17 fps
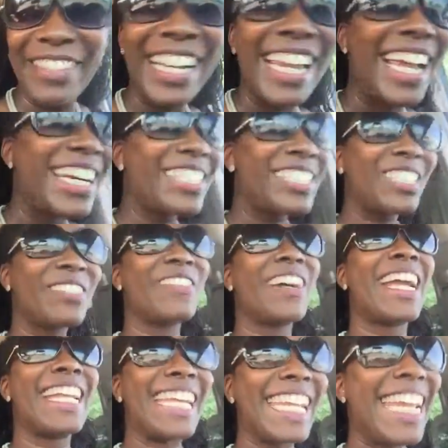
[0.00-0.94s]
what else do
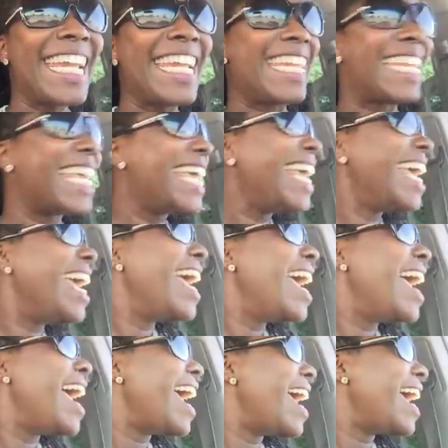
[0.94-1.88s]
I need?
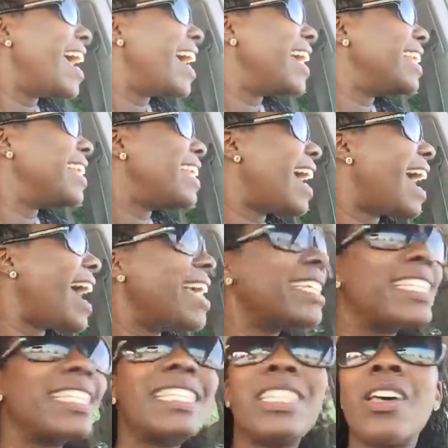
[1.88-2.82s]
And
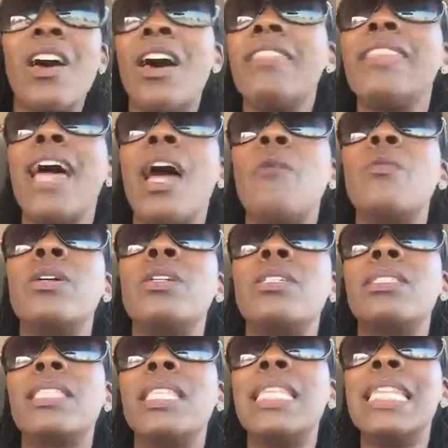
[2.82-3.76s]
I just thought that
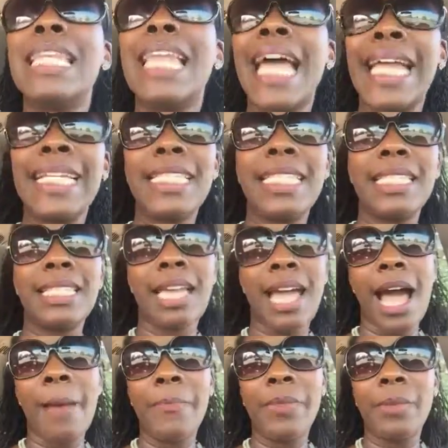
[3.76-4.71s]
was the nicest
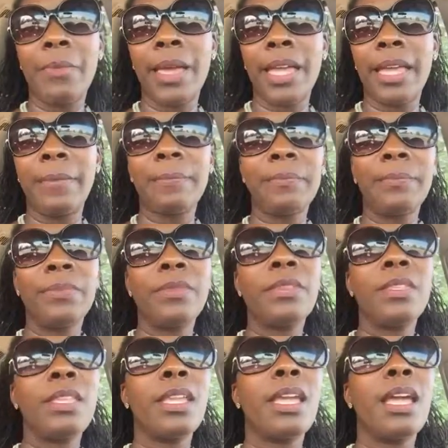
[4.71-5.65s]
compliment
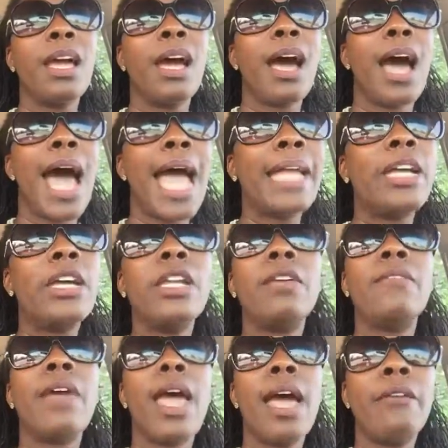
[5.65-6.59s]
I could
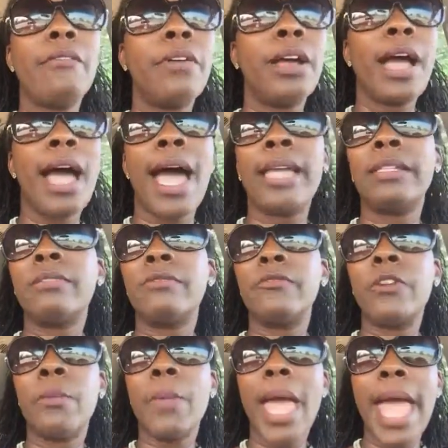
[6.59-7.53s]
have ever gotten
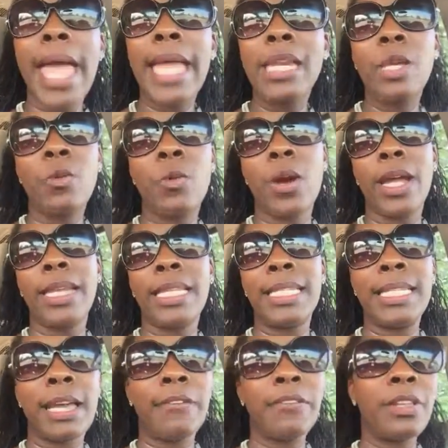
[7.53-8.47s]
from anyone
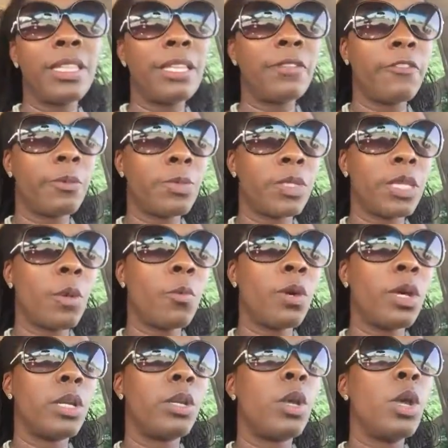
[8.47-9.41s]
and definitely from
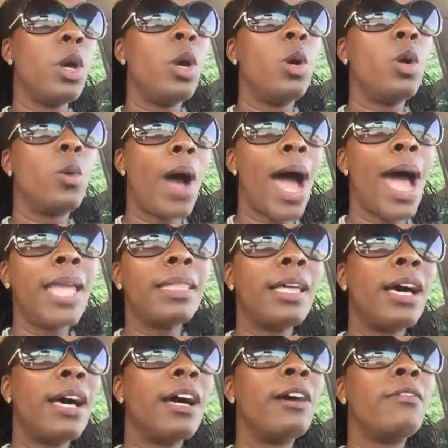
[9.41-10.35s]
someone who I
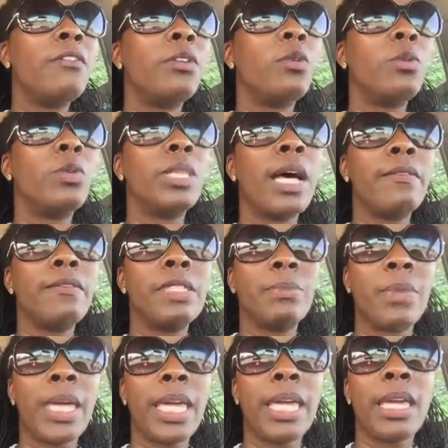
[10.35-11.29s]
love and who
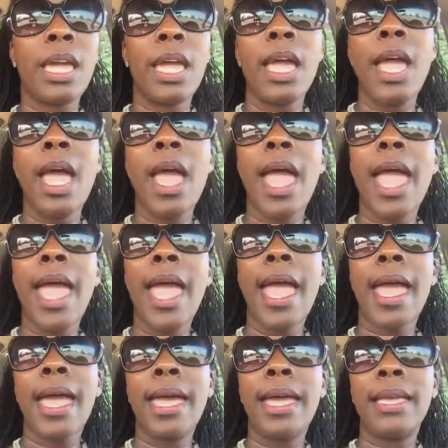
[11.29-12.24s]
loves me.
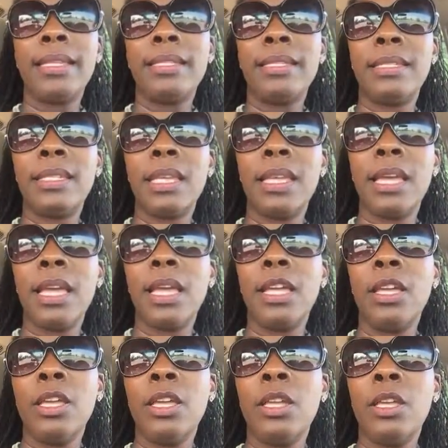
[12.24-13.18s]
And,
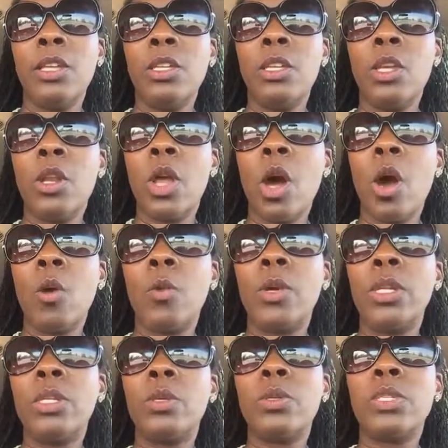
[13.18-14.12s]
you know,
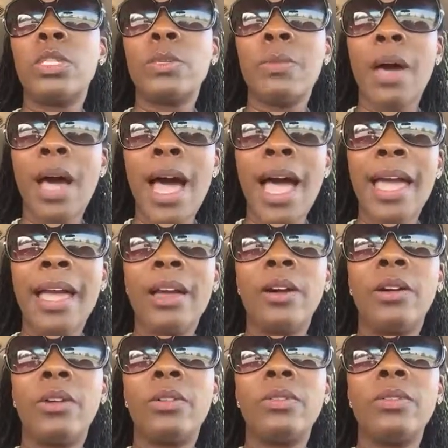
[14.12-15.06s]
when you
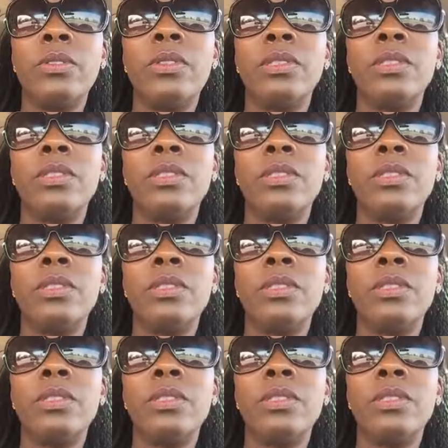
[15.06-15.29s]
smile,